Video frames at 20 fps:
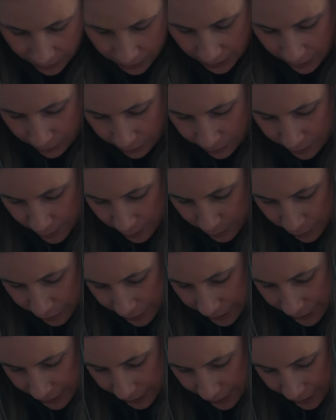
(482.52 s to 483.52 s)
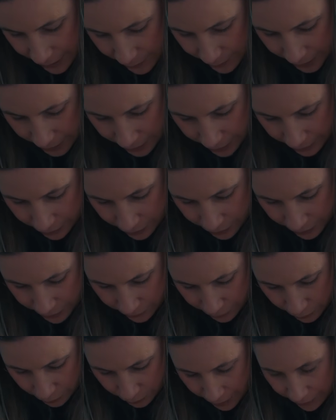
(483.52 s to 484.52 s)
And I always put the date as well, just
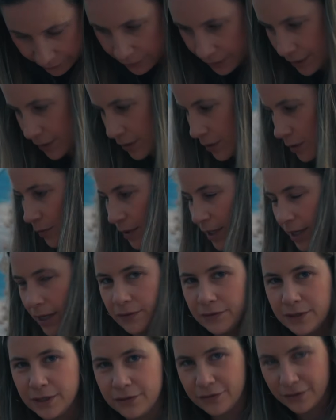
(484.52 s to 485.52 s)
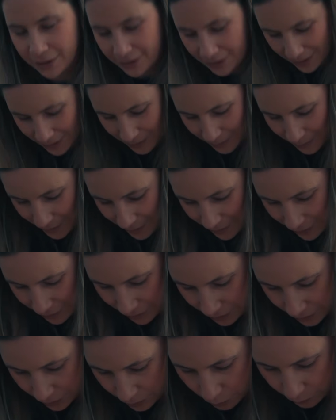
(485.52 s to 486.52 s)
for reference, because we have different types,
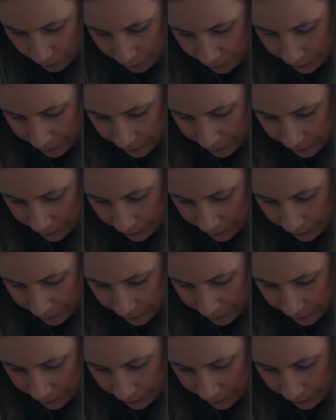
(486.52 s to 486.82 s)
just to know.